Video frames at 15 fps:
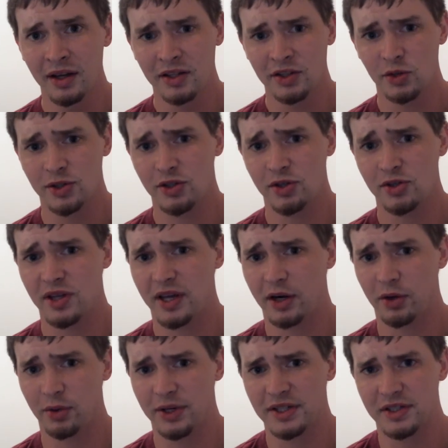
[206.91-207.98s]
so he's usually at
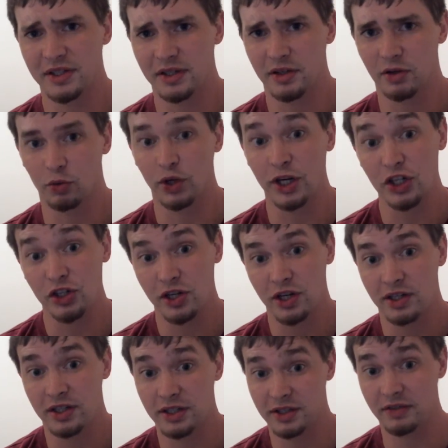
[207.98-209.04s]
a reach
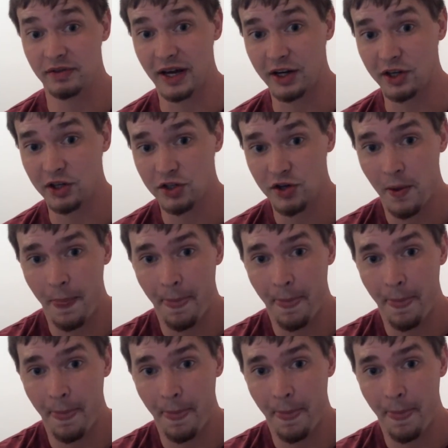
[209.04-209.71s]
disadvantage,